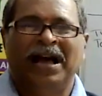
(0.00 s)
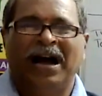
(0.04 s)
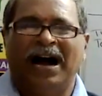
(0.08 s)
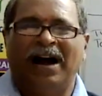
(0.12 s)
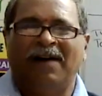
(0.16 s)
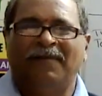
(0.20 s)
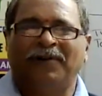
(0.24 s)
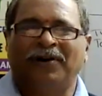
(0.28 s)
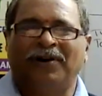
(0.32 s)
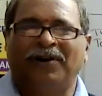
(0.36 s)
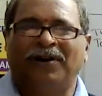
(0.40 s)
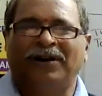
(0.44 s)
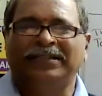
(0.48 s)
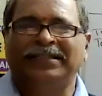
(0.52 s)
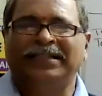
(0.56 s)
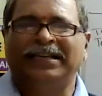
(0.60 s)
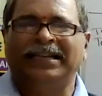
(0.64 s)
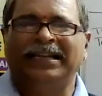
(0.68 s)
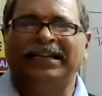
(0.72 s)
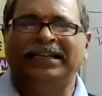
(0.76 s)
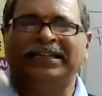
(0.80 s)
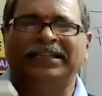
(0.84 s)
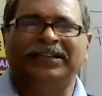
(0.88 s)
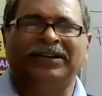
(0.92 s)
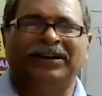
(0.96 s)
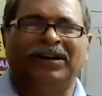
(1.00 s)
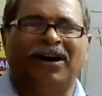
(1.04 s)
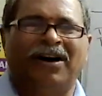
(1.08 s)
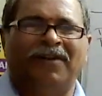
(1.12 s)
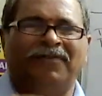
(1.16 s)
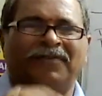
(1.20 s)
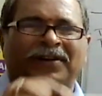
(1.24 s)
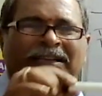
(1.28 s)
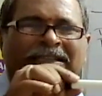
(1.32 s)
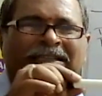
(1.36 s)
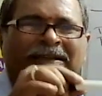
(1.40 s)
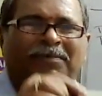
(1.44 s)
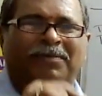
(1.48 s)
After oscillation,
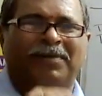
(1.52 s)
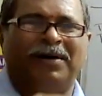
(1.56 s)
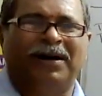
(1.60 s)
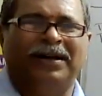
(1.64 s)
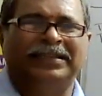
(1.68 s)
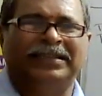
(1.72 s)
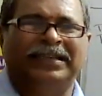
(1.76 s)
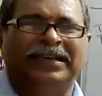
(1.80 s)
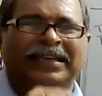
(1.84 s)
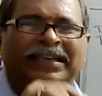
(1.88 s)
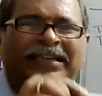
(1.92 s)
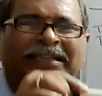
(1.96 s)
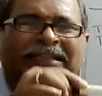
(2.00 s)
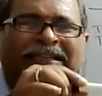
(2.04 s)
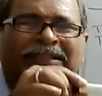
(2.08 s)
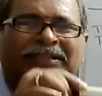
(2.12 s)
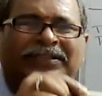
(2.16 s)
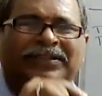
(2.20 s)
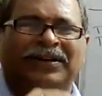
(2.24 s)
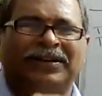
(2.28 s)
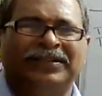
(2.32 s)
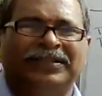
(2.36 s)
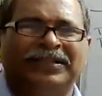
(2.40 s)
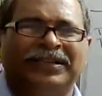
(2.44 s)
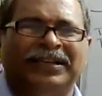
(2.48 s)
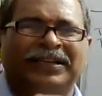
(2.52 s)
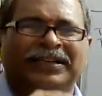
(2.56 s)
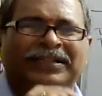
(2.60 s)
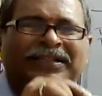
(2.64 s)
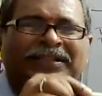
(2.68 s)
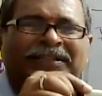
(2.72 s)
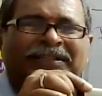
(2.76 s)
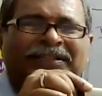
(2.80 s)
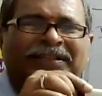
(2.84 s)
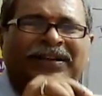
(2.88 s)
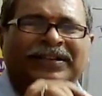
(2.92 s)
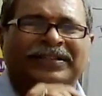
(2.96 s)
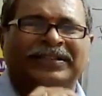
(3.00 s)
after some
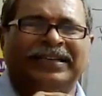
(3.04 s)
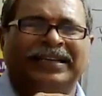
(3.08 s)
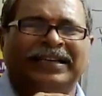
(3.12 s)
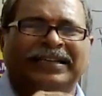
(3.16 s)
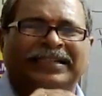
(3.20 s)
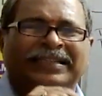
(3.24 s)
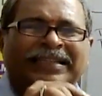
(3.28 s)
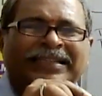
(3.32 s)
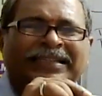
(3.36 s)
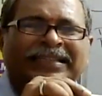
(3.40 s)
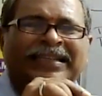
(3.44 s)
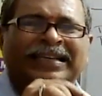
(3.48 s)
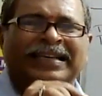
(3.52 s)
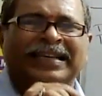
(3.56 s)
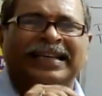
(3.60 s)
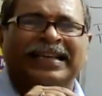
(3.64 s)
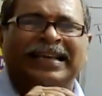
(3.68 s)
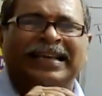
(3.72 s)
oscillation,